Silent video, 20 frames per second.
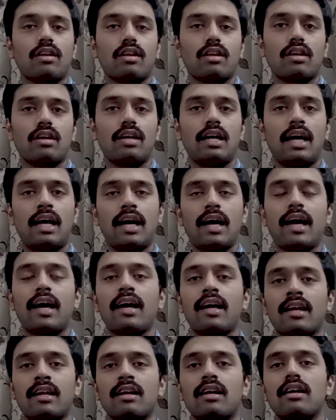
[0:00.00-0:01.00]

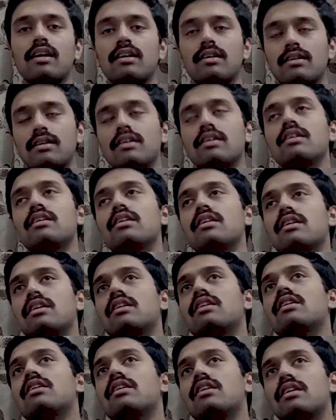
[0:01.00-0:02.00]
And
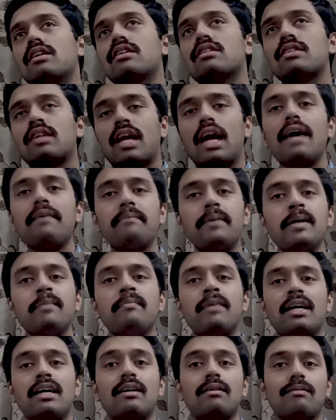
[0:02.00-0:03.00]
there have
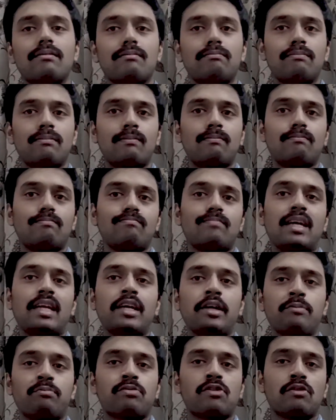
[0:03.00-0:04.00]
been
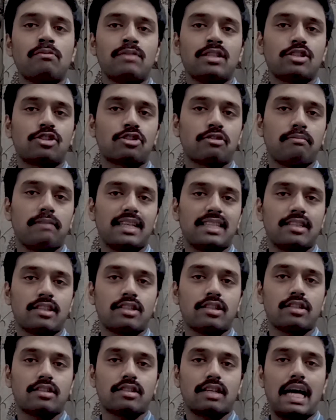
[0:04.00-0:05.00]
many improvements to
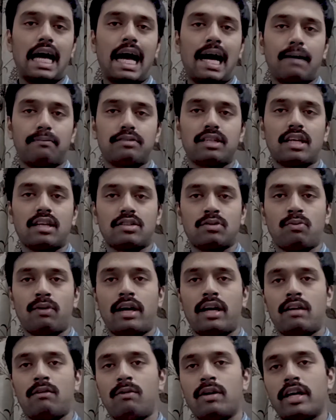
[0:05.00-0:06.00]
messages apps as
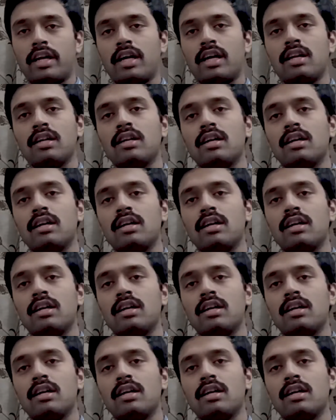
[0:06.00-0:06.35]
well, wherein